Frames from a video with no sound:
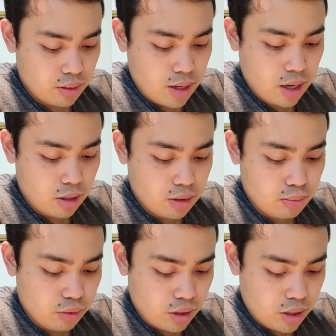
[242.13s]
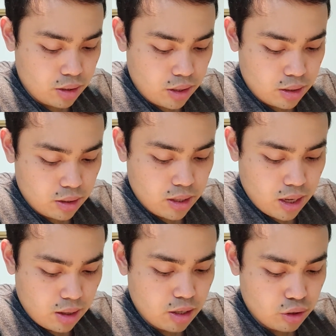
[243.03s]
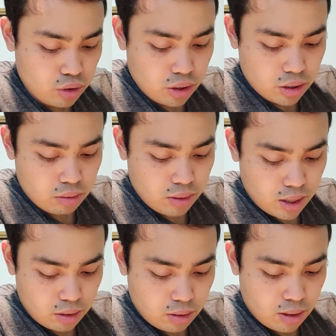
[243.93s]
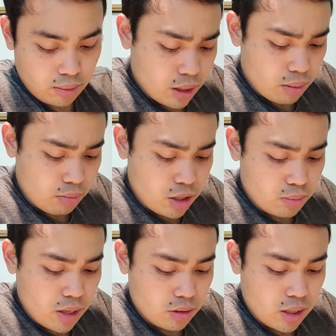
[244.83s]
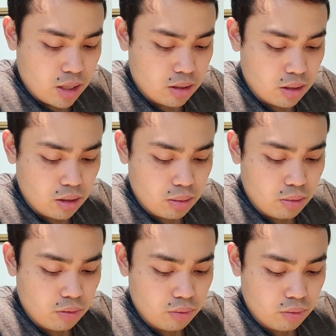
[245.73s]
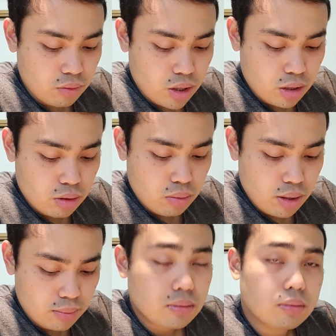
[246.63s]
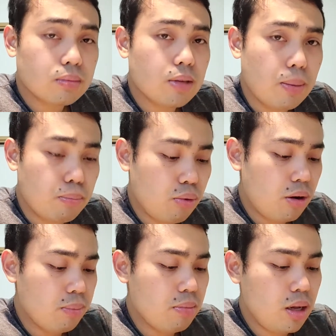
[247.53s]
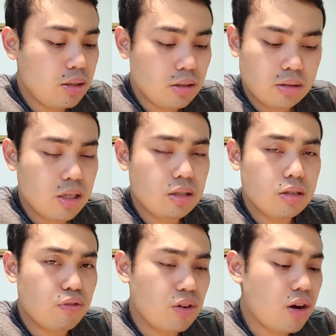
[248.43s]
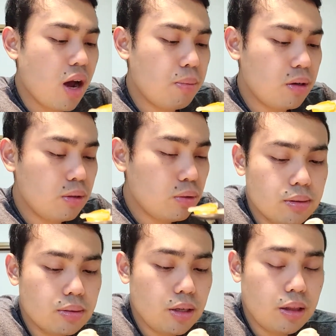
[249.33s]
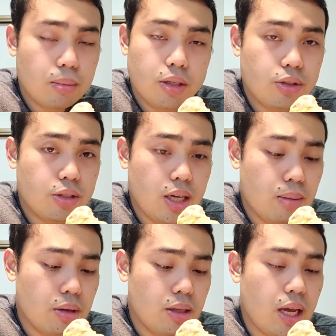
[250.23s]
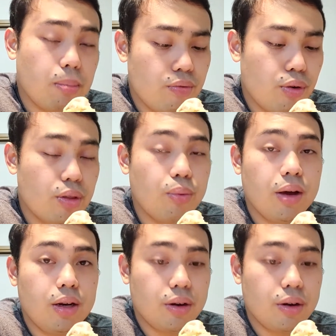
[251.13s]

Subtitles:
not as mushy as yesterday. I think it's just right today. Bean sprouts has a little bit of crunch to it. Got pork bellies, tasting phenomenal. Nothing much to say, but nabe for the win,